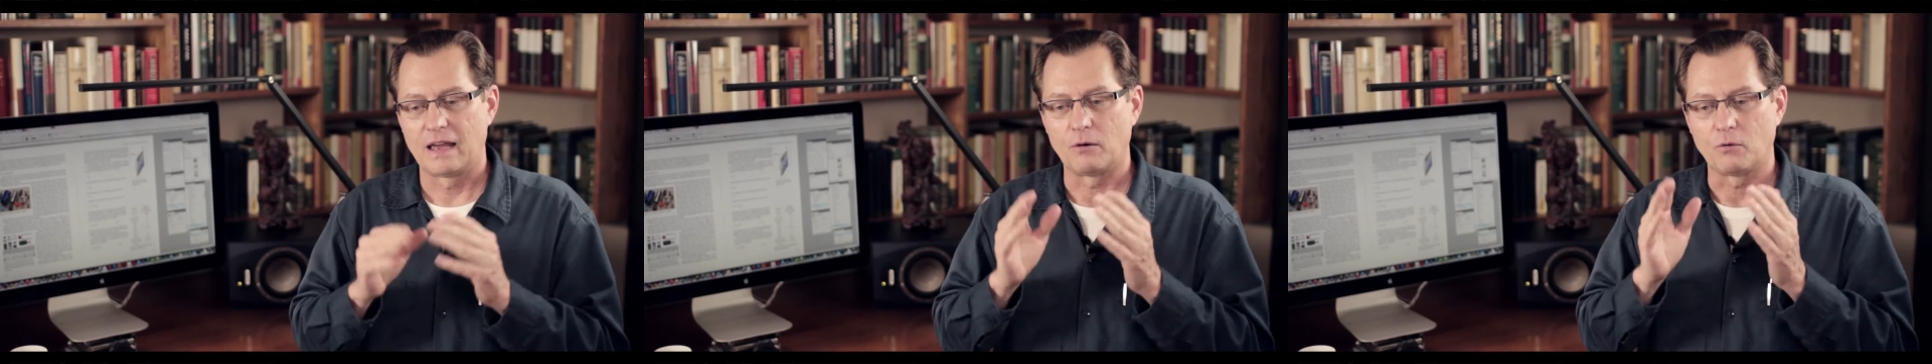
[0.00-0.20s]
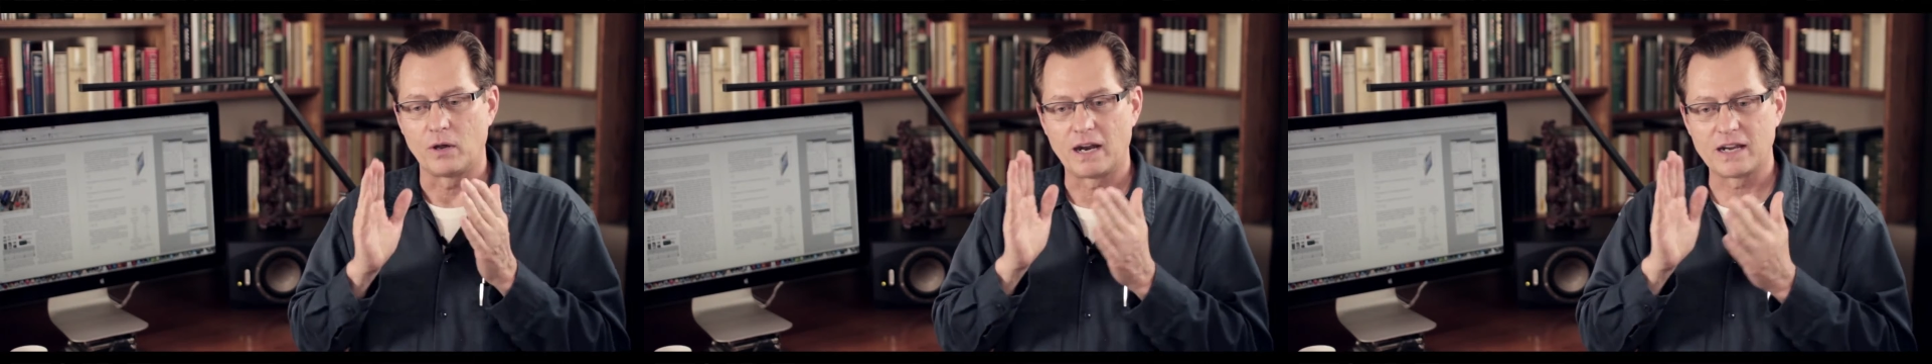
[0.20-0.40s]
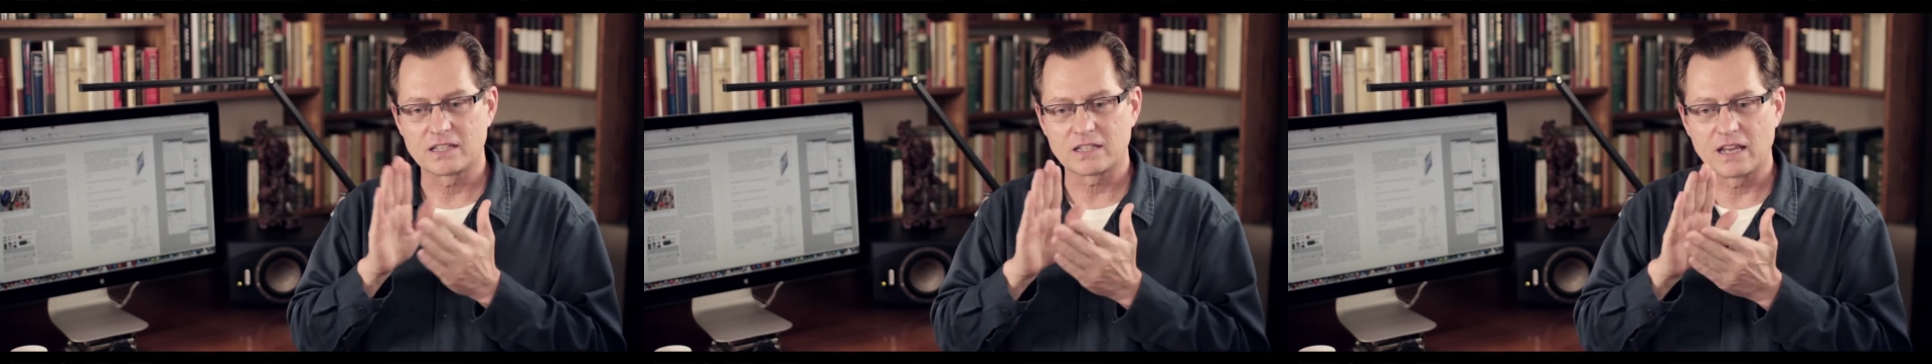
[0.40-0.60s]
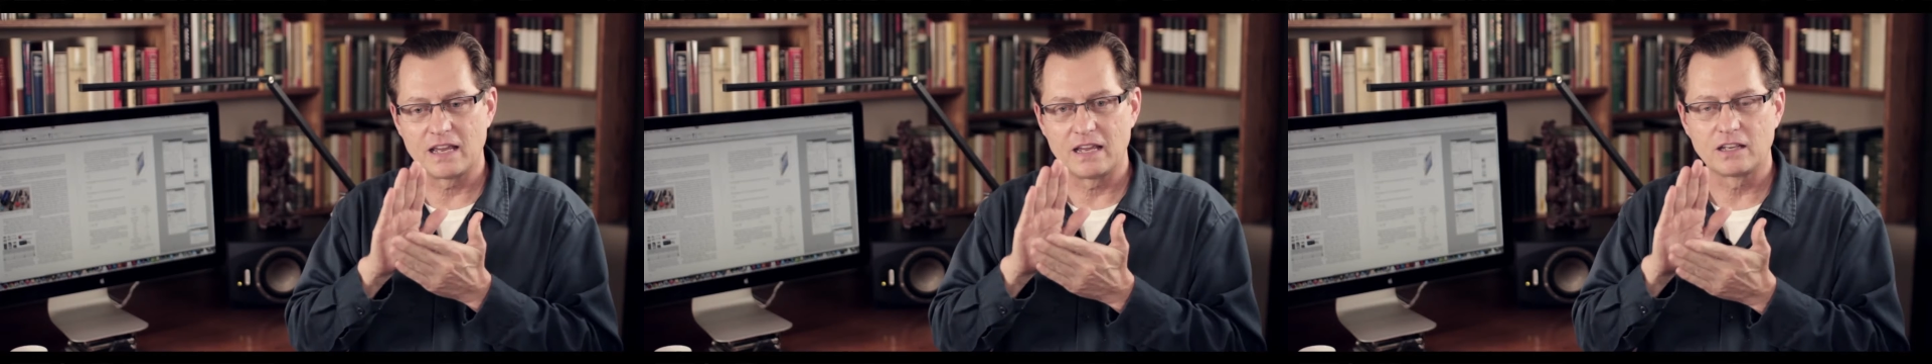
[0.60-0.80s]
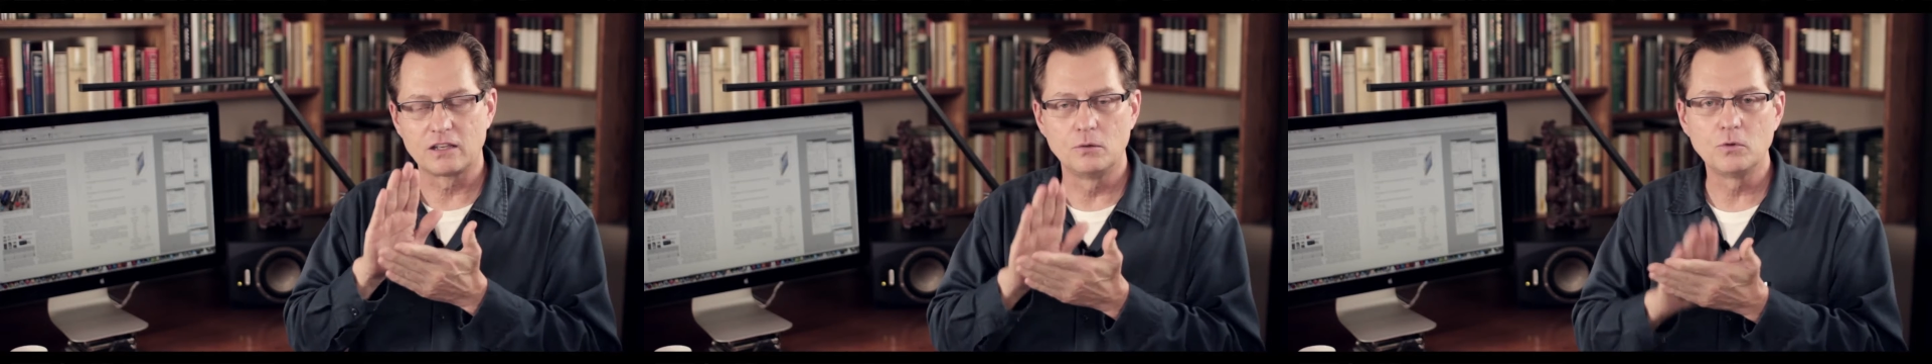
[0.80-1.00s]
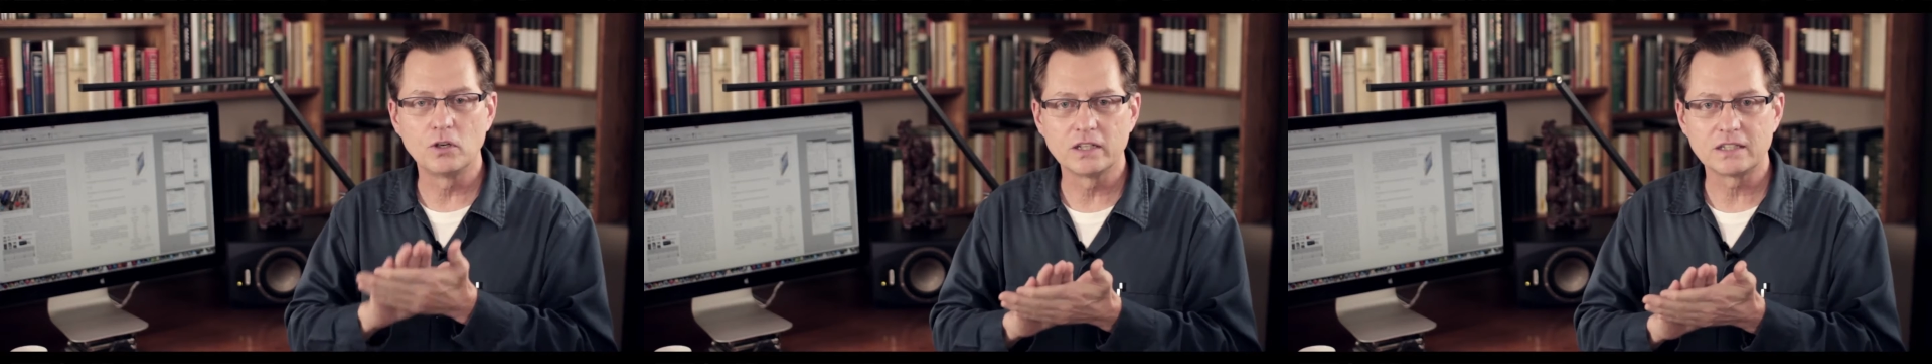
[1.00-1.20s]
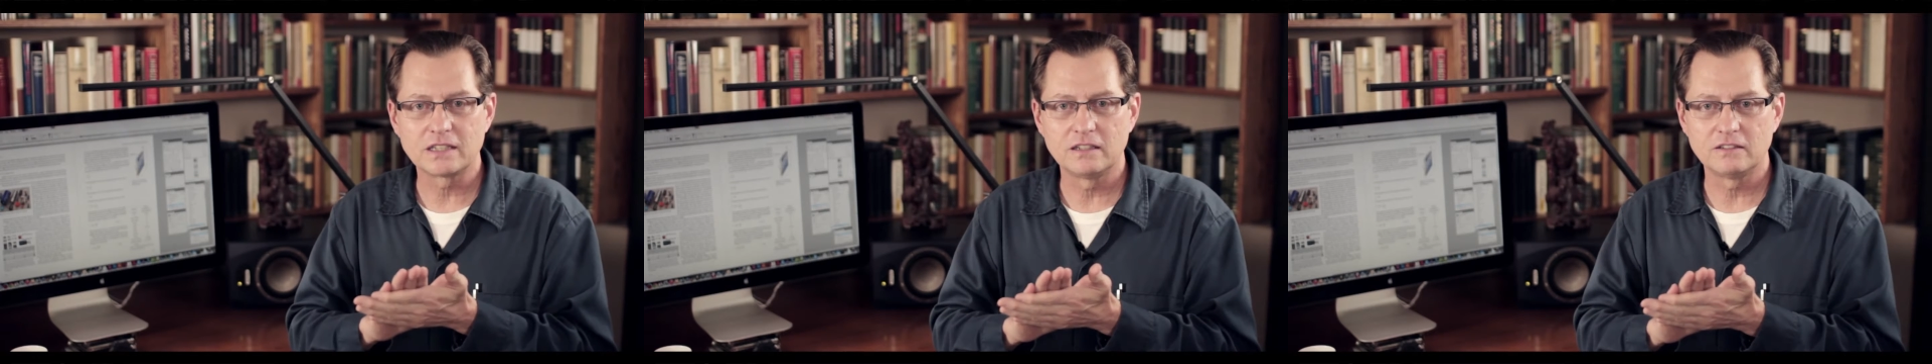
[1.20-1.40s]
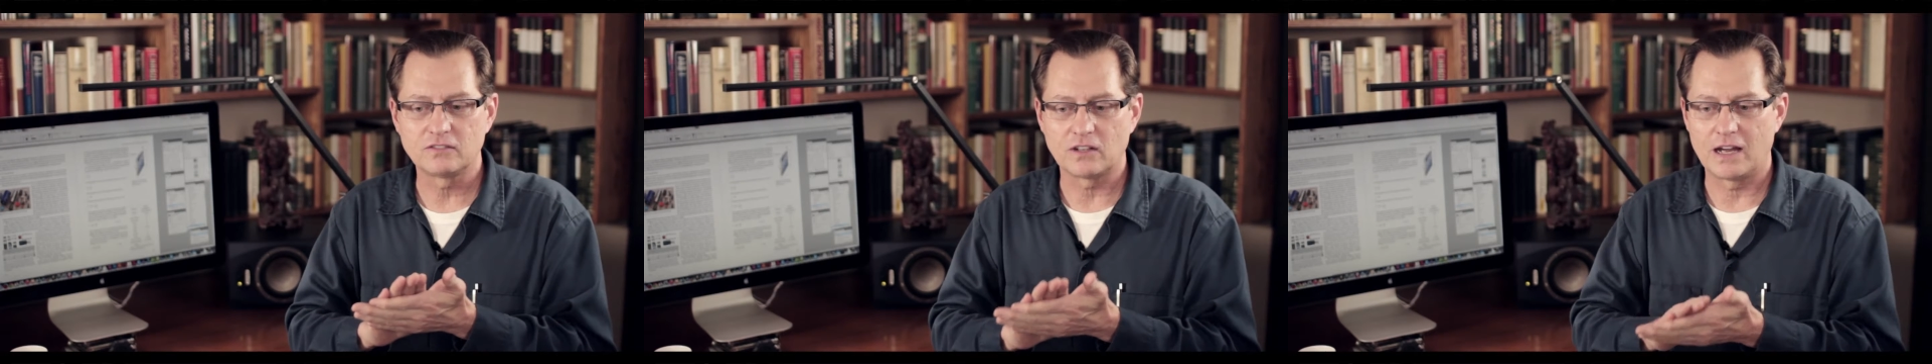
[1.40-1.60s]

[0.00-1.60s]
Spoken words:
When I say cumulative,